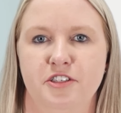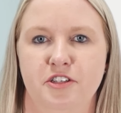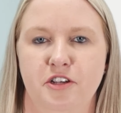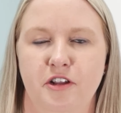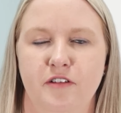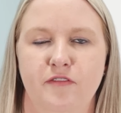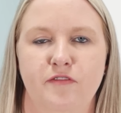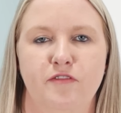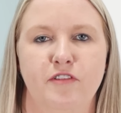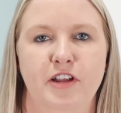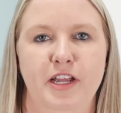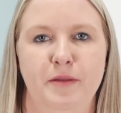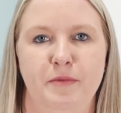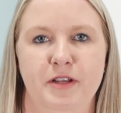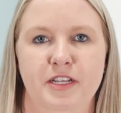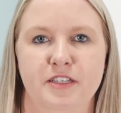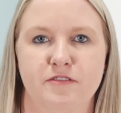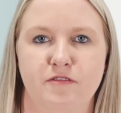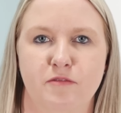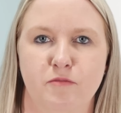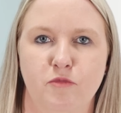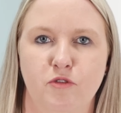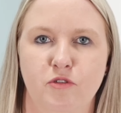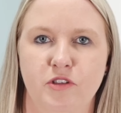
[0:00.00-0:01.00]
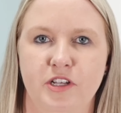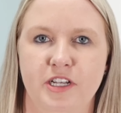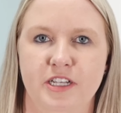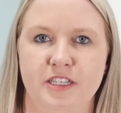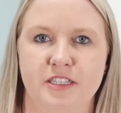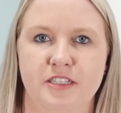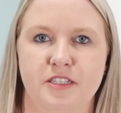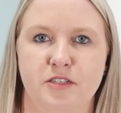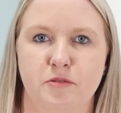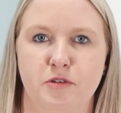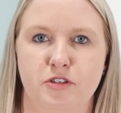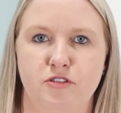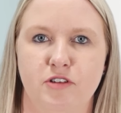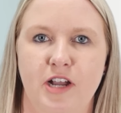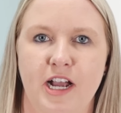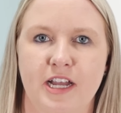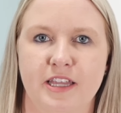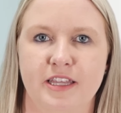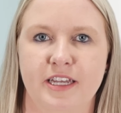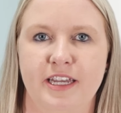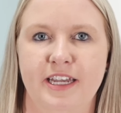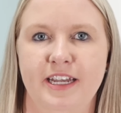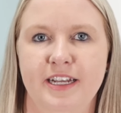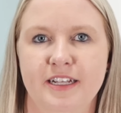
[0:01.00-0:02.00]
freebies from Woolies to
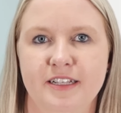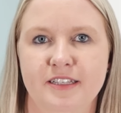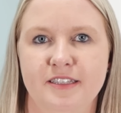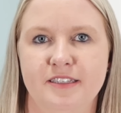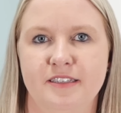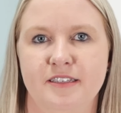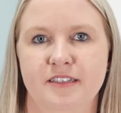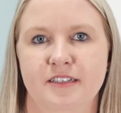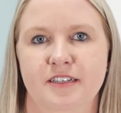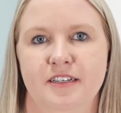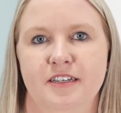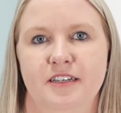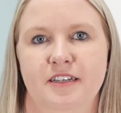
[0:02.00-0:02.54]
attract the kids.